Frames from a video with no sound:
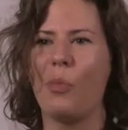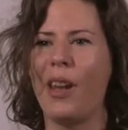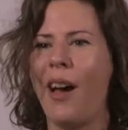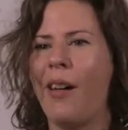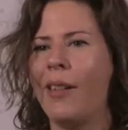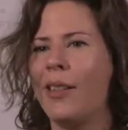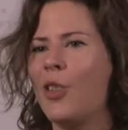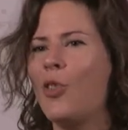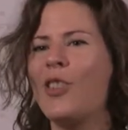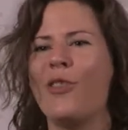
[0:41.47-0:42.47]
been out on the
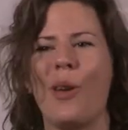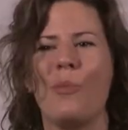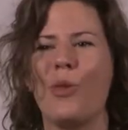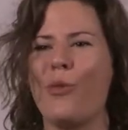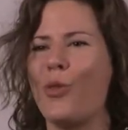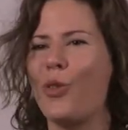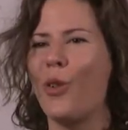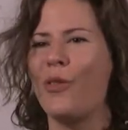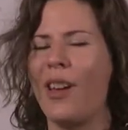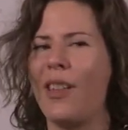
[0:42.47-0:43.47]
streets for that beautiful
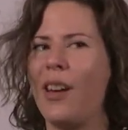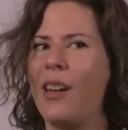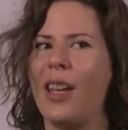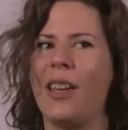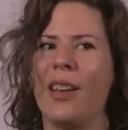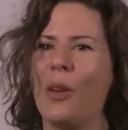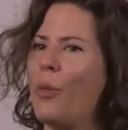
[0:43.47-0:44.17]
show of solidarity,